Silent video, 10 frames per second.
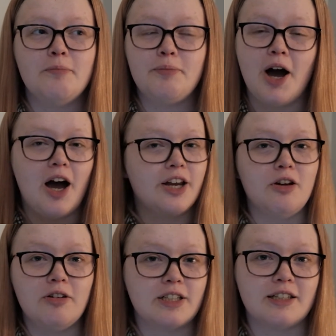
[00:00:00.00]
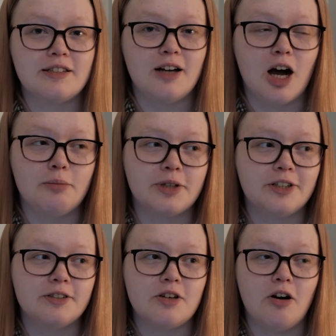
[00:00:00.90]
but I knocked it a star
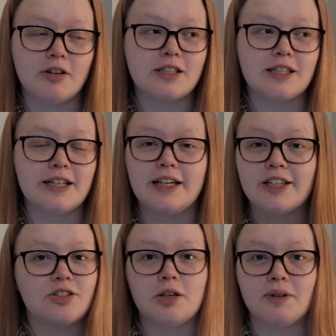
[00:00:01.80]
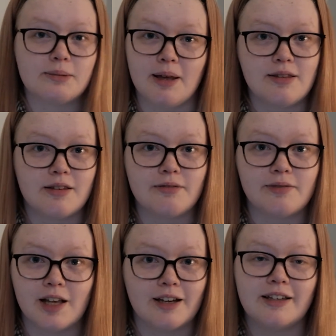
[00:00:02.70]
because honestly it's too expensive.
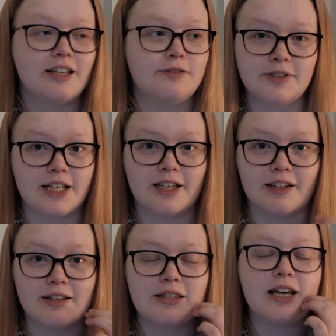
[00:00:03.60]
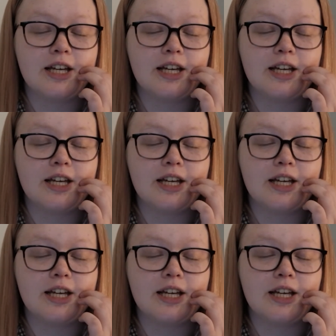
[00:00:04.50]
Like, it's ridiculous.